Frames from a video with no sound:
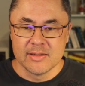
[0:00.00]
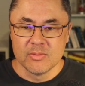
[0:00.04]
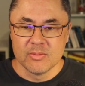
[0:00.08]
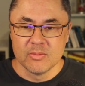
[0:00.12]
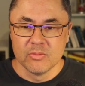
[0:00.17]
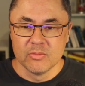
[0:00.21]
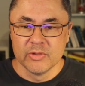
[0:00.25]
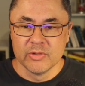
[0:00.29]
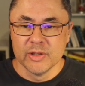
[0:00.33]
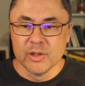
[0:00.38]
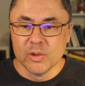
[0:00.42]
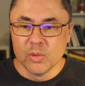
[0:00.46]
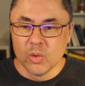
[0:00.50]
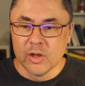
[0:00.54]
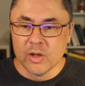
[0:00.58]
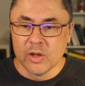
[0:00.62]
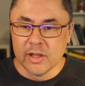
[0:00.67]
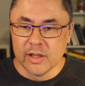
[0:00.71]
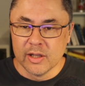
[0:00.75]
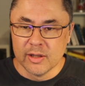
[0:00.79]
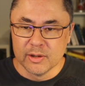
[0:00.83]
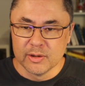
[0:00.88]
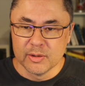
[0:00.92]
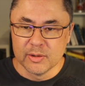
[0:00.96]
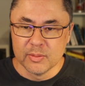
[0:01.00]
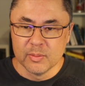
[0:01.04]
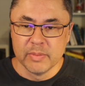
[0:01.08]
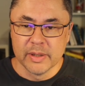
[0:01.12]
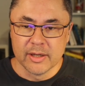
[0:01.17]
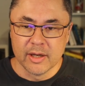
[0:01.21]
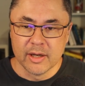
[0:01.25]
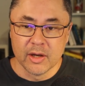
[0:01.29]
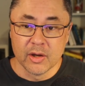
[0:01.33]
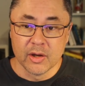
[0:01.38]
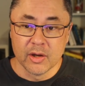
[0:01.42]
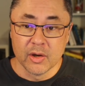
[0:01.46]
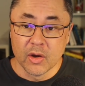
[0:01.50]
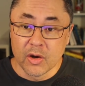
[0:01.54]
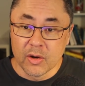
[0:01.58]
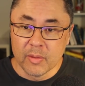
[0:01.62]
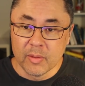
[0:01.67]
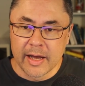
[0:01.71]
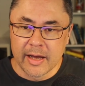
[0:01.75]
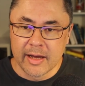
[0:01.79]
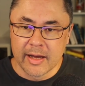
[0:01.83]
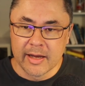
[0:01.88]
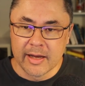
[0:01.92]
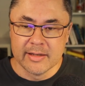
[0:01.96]
real-world but
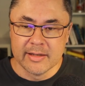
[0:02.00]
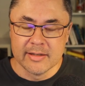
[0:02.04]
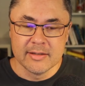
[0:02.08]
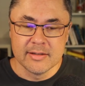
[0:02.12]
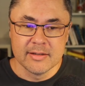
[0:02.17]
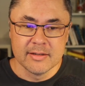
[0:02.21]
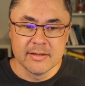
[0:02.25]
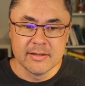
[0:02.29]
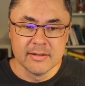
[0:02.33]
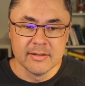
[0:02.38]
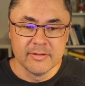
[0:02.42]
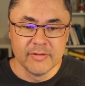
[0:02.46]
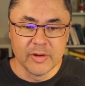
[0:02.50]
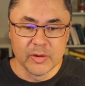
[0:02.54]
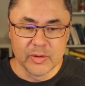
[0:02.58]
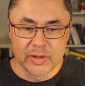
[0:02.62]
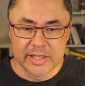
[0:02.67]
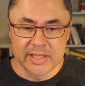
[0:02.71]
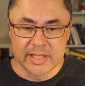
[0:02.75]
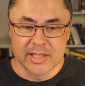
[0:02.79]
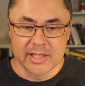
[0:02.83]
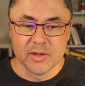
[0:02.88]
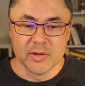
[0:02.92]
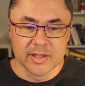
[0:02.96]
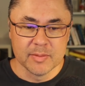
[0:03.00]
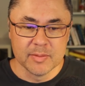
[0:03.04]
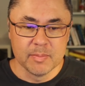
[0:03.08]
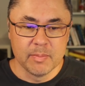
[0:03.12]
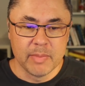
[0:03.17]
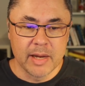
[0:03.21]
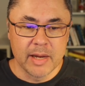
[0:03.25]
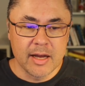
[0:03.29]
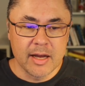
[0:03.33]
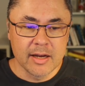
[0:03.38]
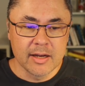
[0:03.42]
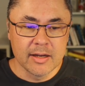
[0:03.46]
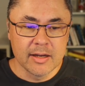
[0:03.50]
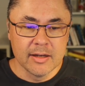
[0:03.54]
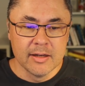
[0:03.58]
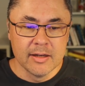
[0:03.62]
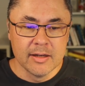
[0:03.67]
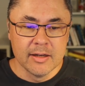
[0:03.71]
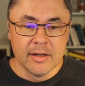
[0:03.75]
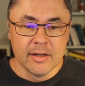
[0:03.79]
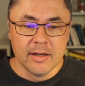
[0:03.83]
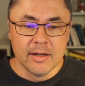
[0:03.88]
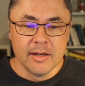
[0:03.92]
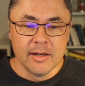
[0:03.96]
anonymized, very serious bug.
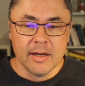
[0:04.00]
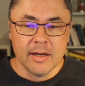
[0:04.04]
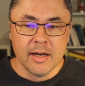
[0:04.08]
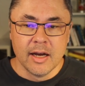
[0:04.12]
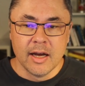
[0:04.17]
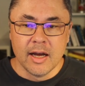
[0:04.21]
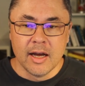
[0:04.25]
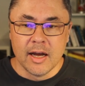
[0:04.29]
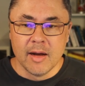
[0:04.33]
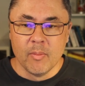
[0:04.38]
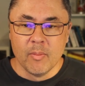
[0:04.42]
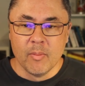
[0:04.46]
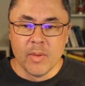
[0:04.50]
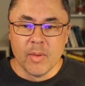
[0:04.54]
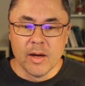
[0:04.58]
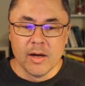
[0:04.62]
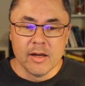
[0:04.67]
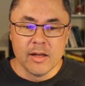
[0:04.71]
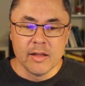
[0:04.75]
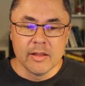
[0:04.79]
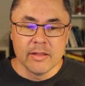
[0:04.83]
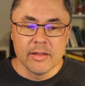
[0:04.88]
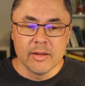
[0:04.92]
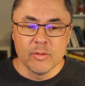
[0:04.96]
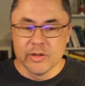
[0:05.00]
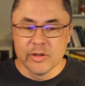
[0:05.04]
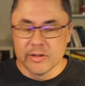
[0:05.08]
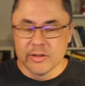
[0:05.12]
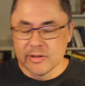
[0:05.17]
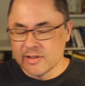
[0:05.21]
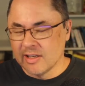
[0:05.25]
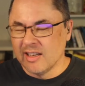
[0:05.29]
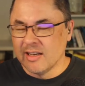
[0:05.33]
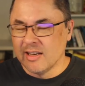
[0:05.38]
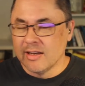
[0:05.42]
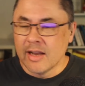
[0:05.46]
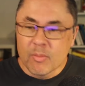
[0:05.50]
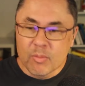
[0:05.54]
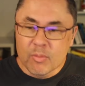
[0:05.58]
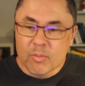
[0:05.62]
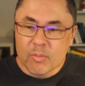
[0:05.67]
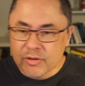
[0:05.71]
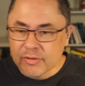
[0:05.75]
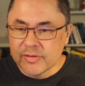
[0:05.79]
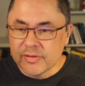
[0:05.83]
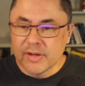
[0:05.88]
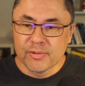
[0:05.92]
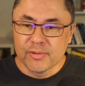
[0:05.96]
There was a number
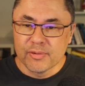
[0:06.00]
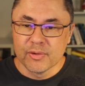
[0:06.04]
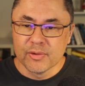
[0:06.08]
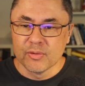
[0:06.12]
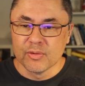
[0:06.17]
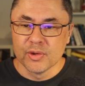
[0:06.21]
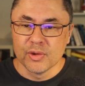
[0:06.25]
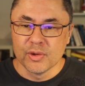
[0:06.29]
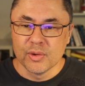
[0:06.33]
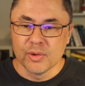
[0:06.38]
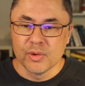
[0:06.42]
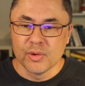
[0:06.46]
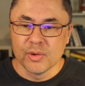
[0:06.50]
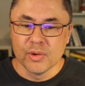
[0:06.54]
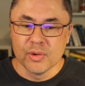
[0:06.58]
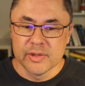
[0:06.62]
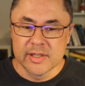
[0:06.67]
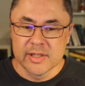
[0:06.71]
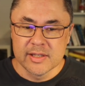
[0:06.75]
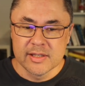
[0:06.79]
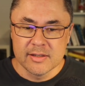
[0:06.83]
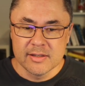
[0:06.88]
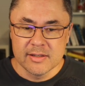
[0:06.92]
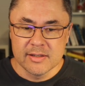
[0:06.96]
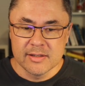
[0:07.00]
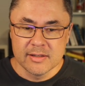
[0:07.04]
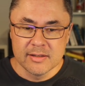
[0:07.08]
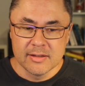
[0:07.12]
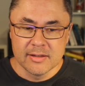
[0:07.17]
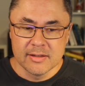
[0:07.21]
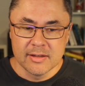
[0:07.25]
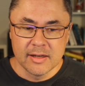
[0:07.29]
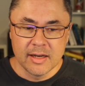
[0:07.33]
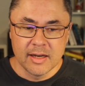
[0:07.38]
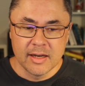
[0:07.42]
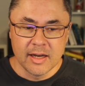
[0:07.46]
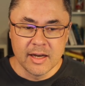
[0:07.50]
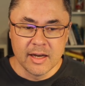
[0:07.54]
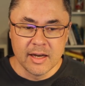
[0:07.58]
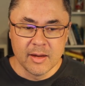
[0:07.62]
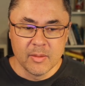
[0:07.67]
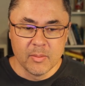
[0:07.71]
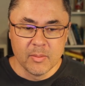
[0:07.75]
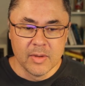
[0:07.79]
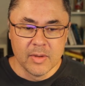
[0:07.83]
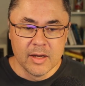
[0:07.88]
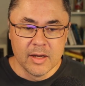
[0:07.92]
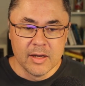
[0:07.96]
of different root causes,
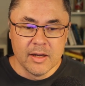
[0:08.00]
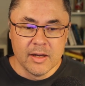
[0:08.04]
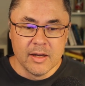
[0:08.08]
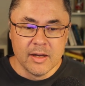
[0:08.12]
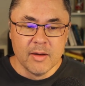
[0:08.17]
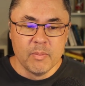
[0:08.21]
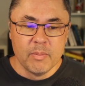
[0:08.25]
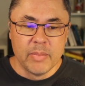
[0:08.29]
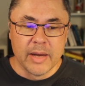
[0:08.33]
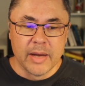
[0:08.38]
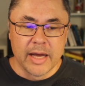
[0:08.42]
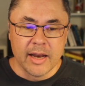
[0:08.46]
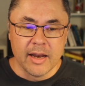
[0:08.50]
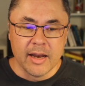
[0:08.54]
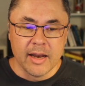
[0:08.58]
but